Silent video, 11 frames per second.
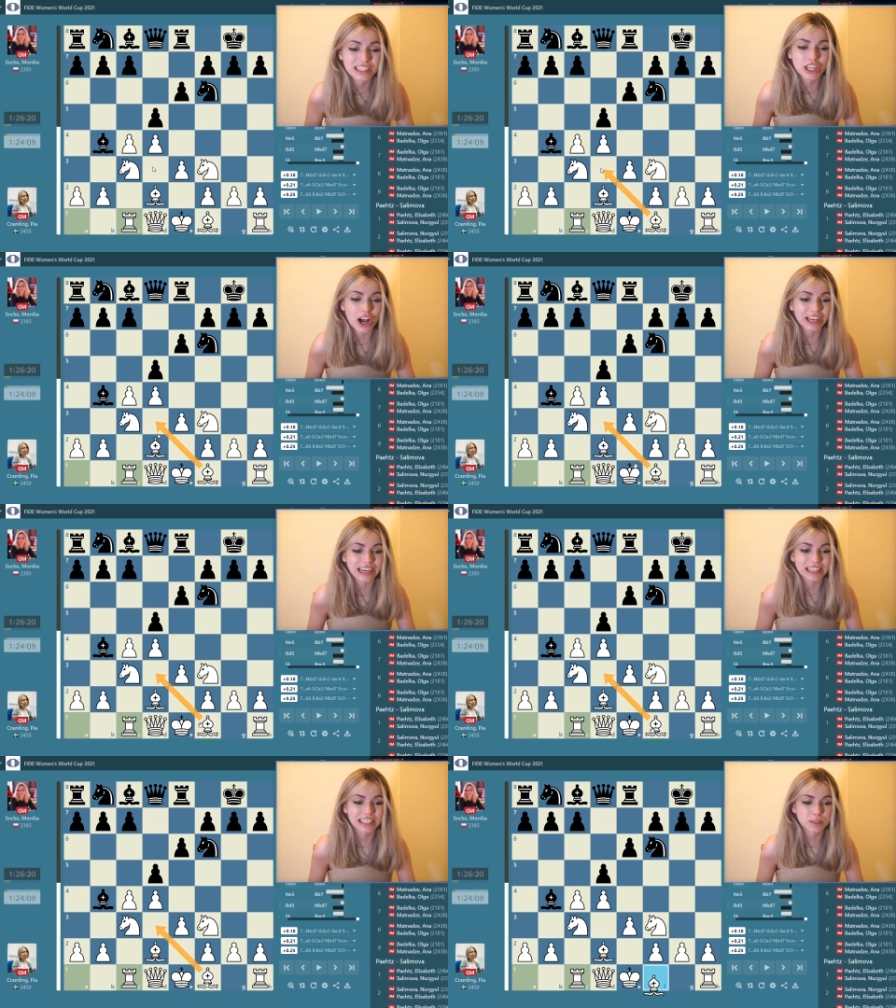not
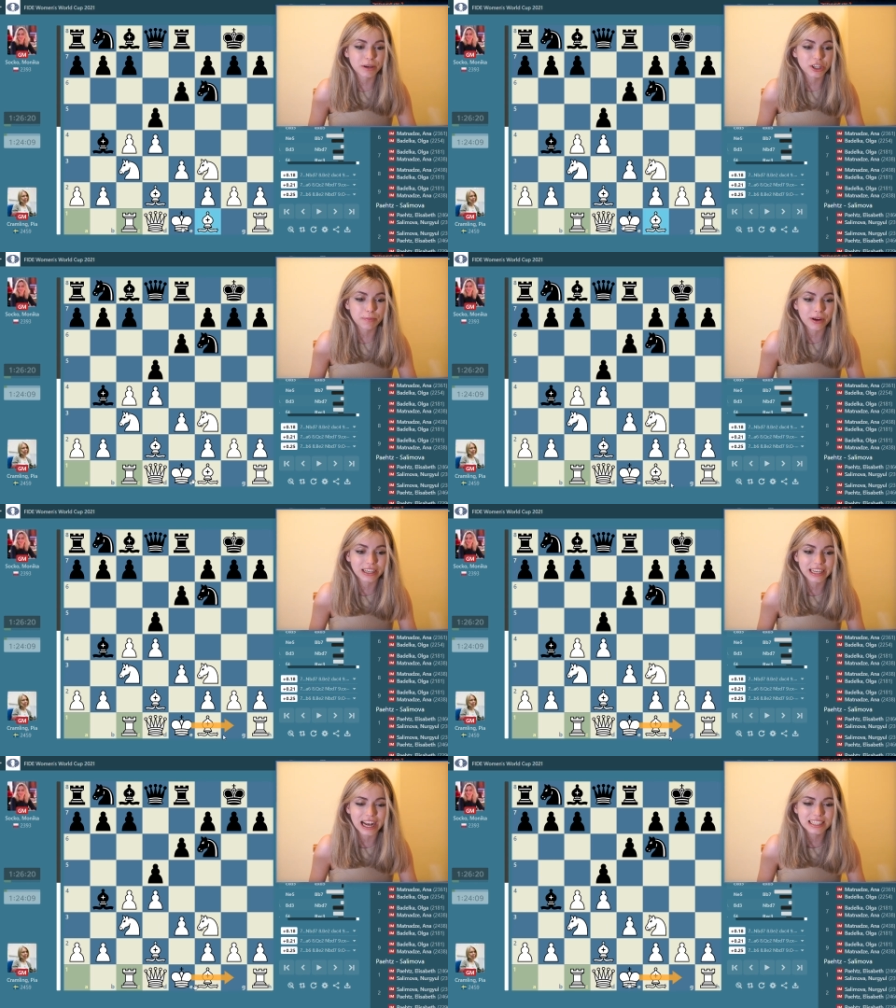getting this bishop out
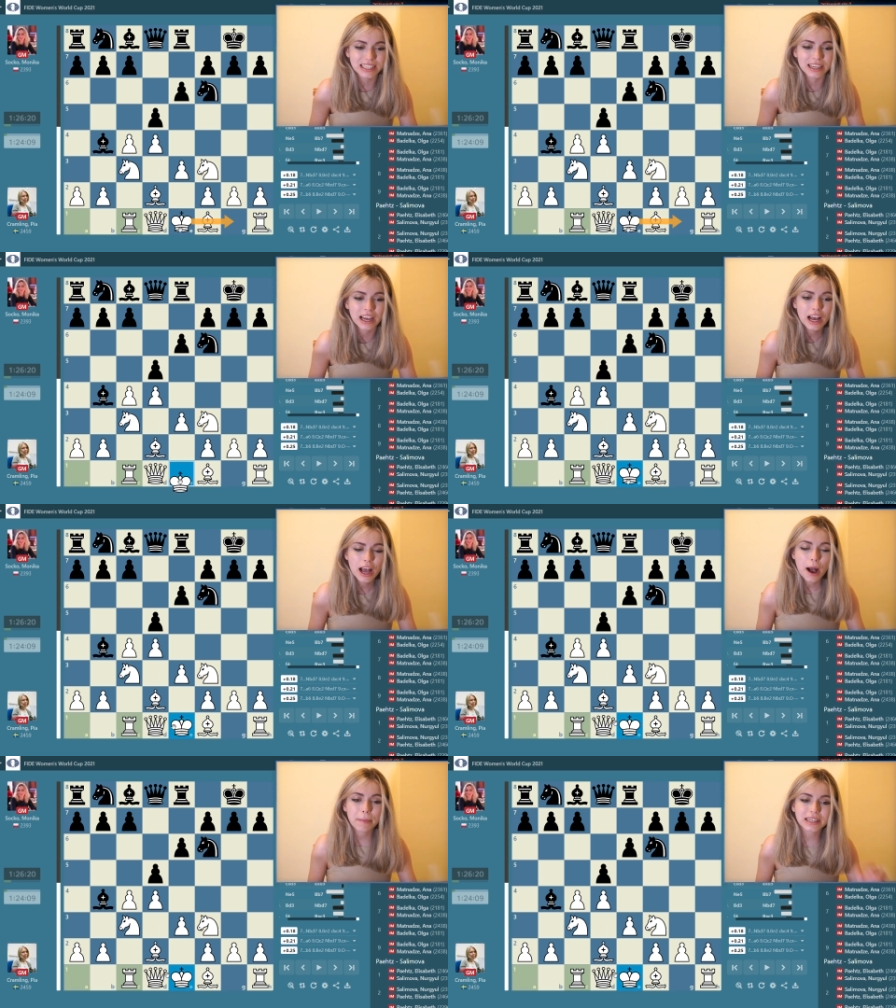in castling,
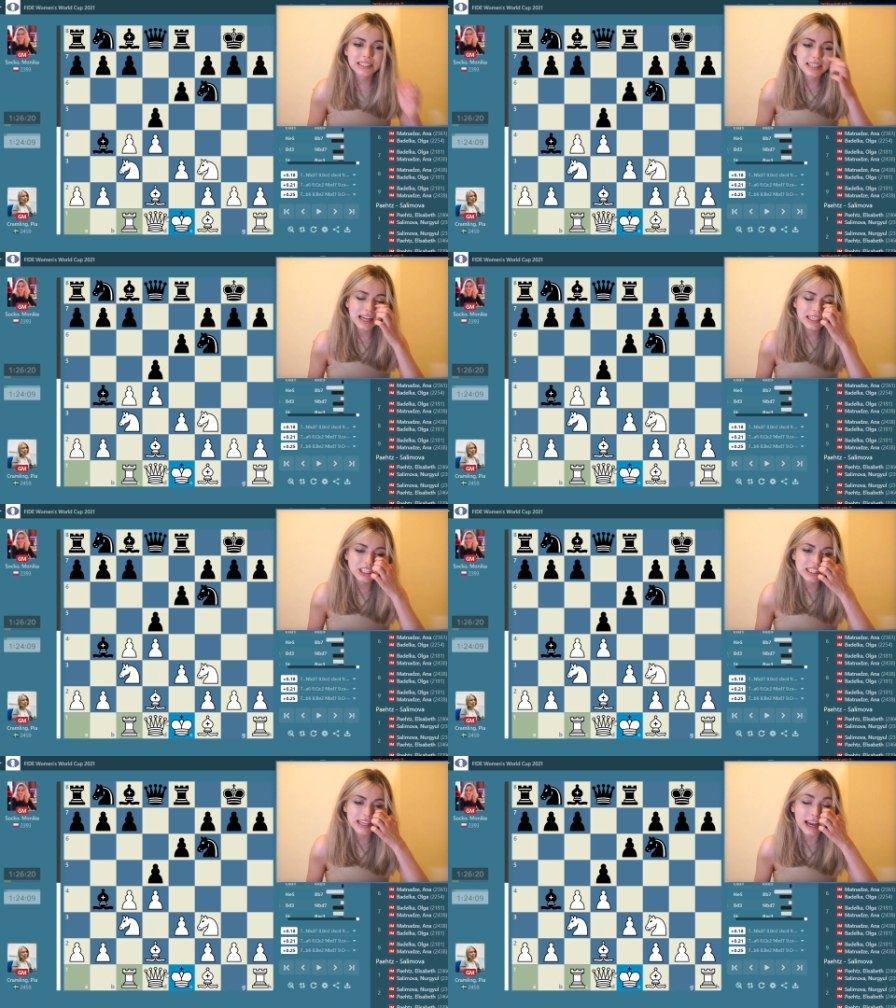but instead
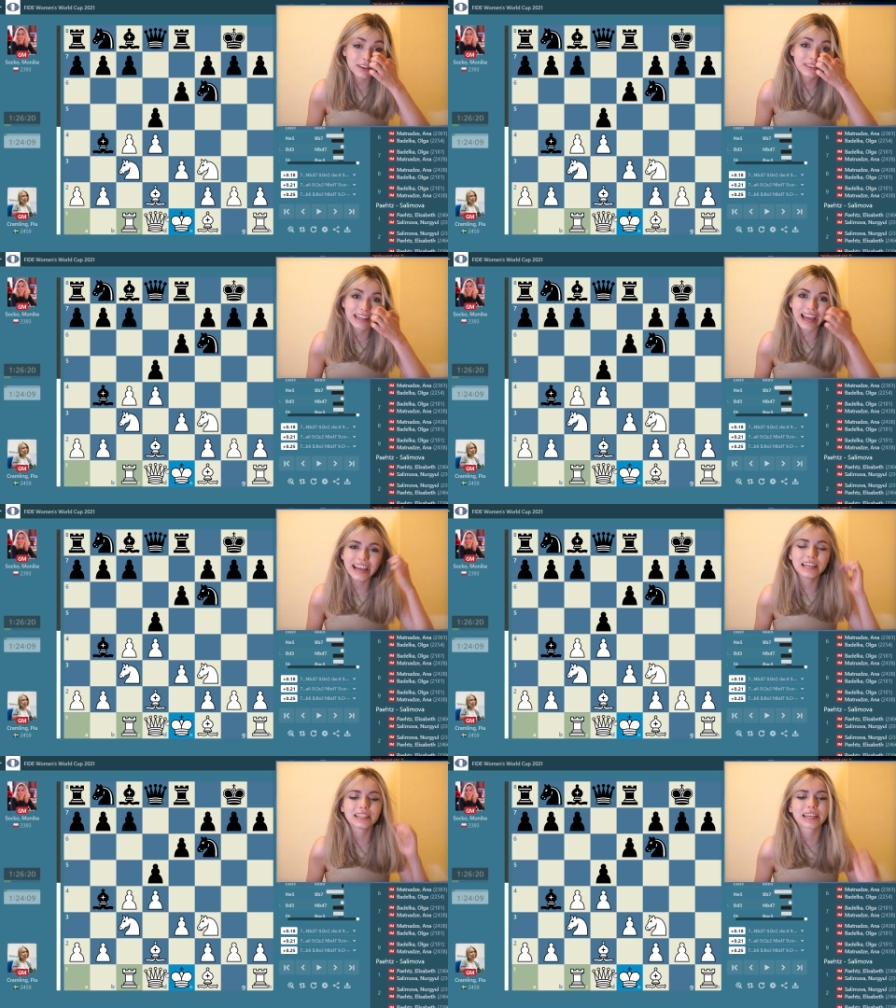she's kind of
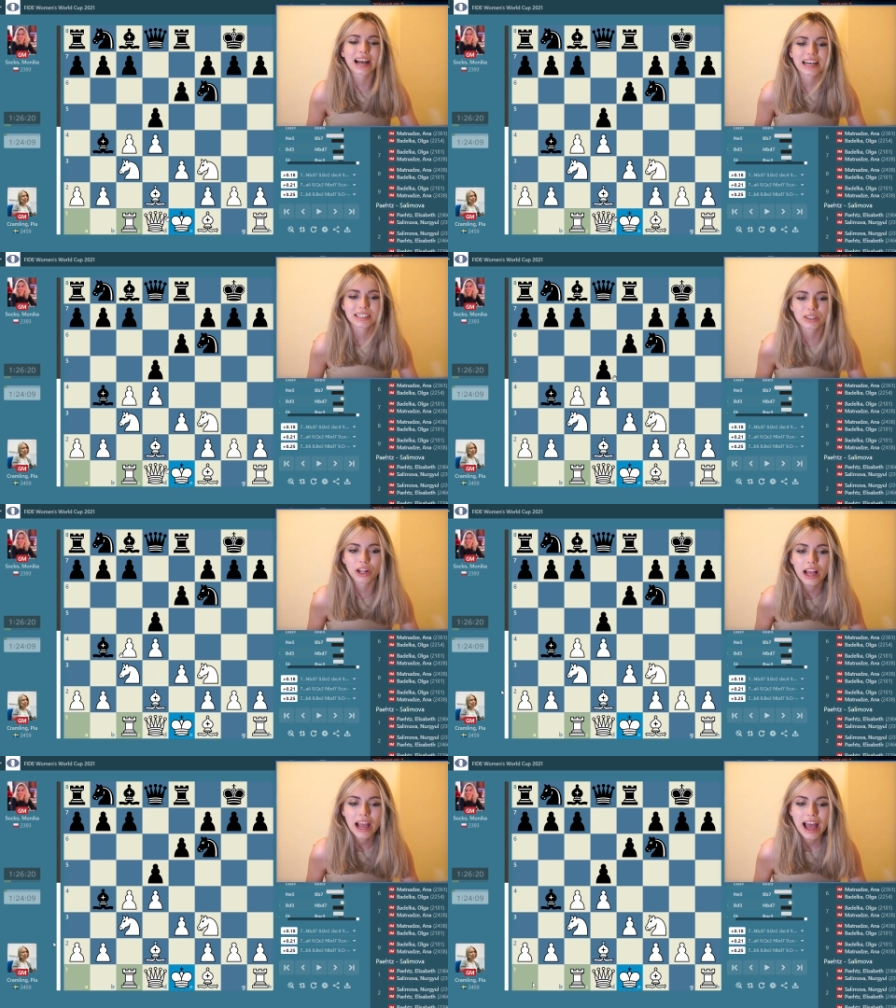delaying the
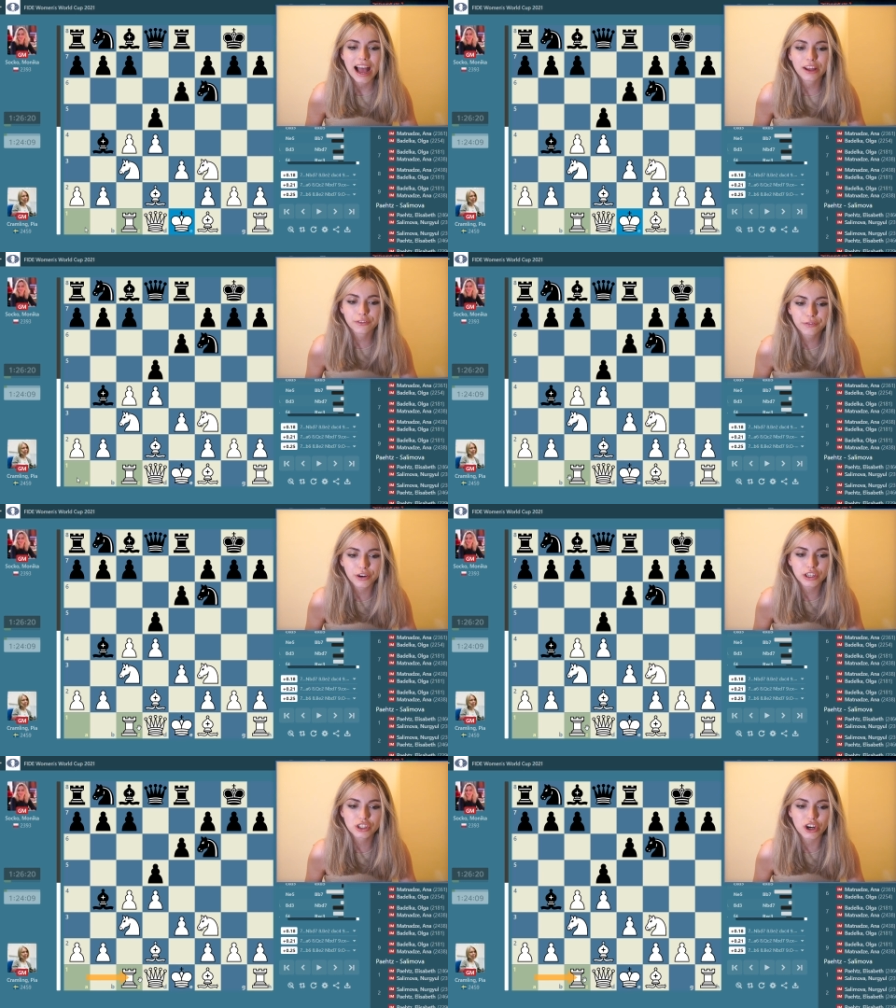castle and
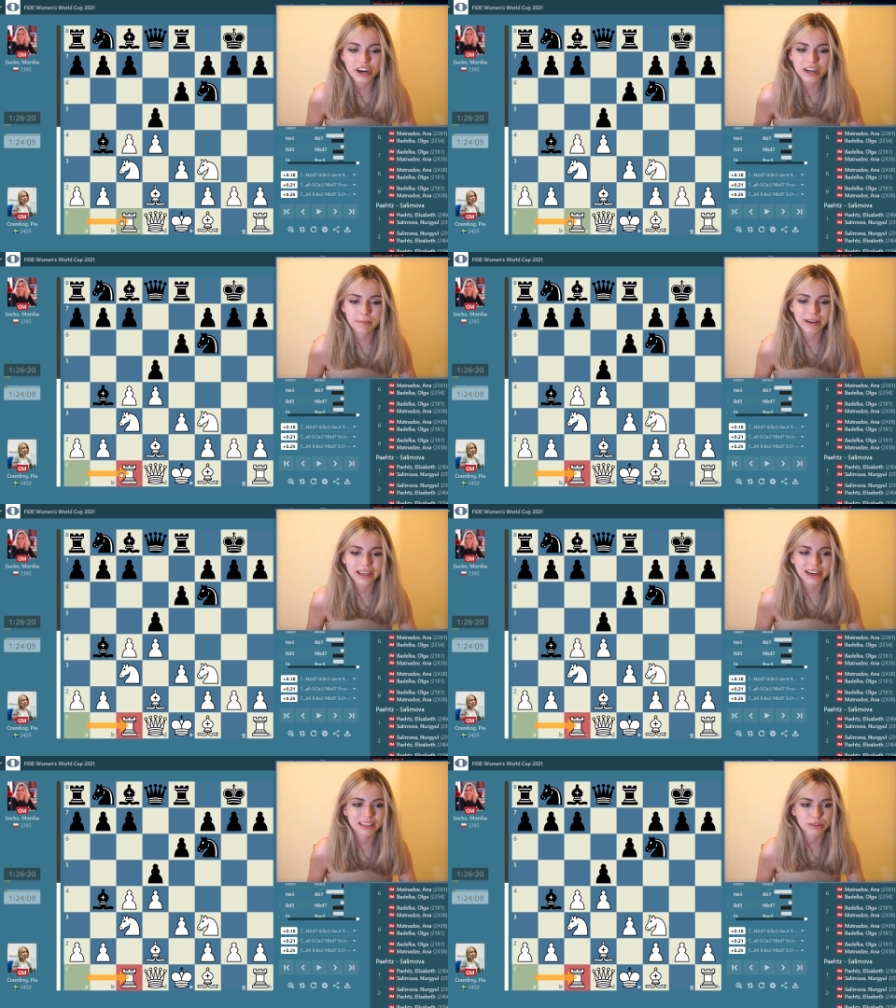first starting by
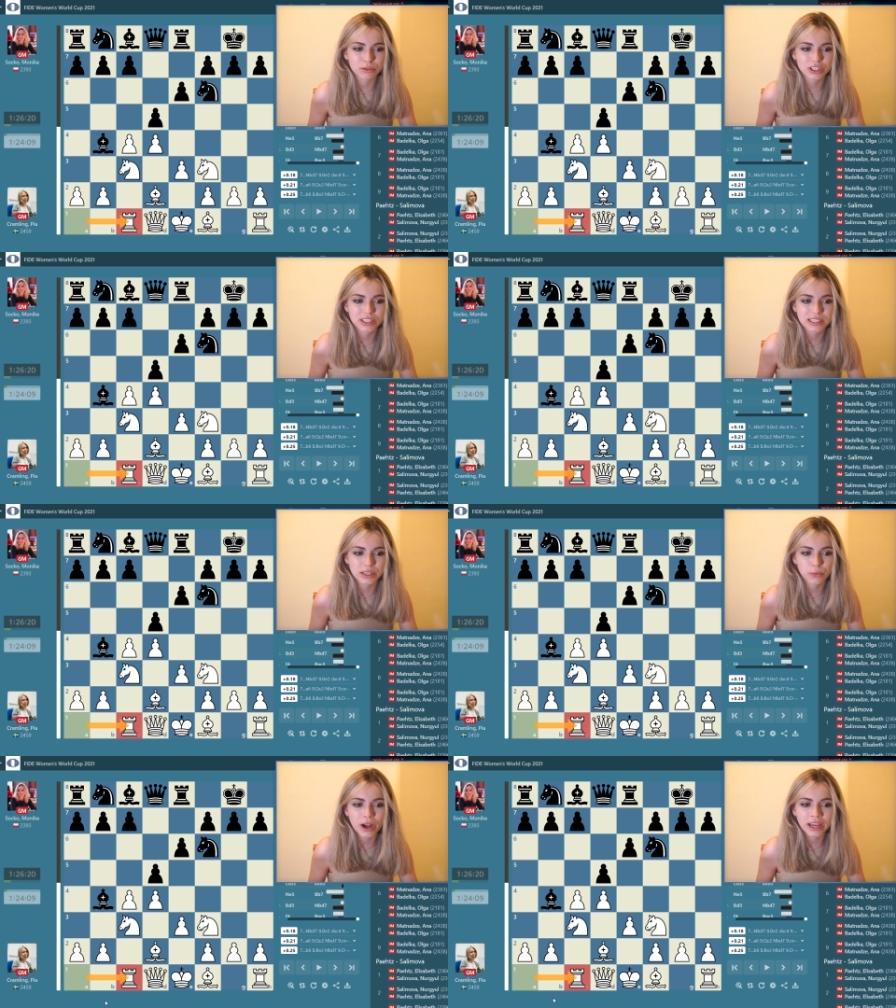getting the rook to
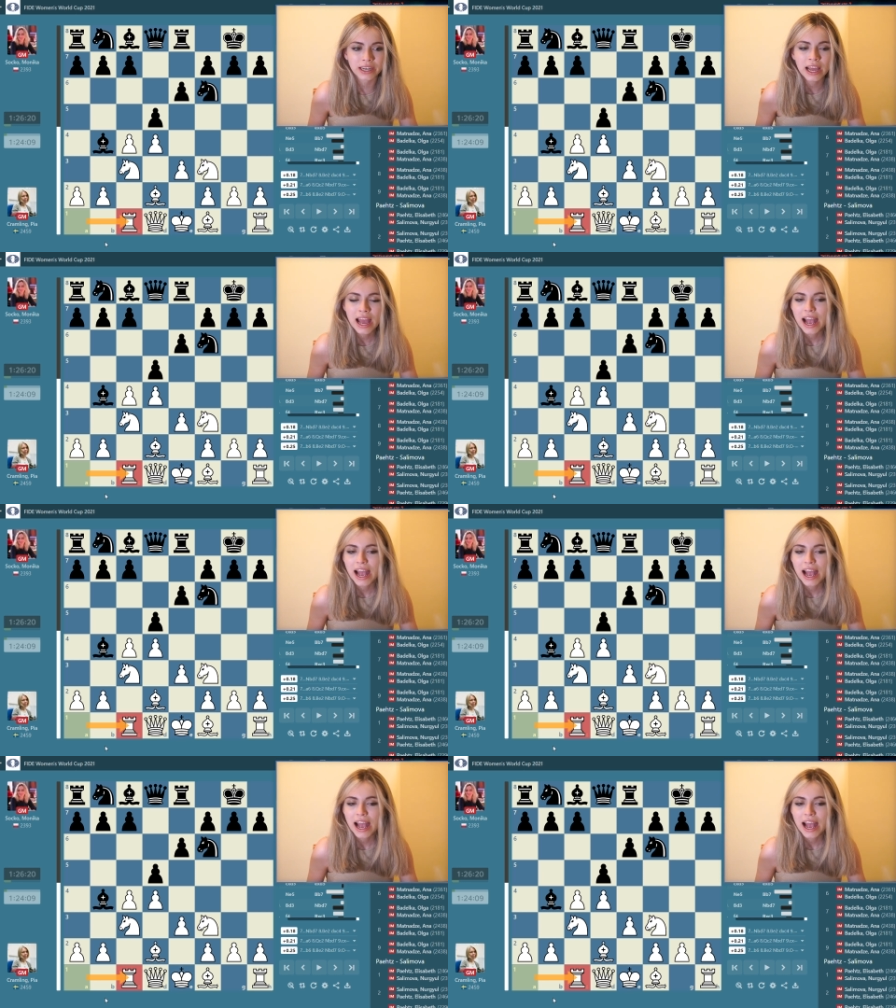c1.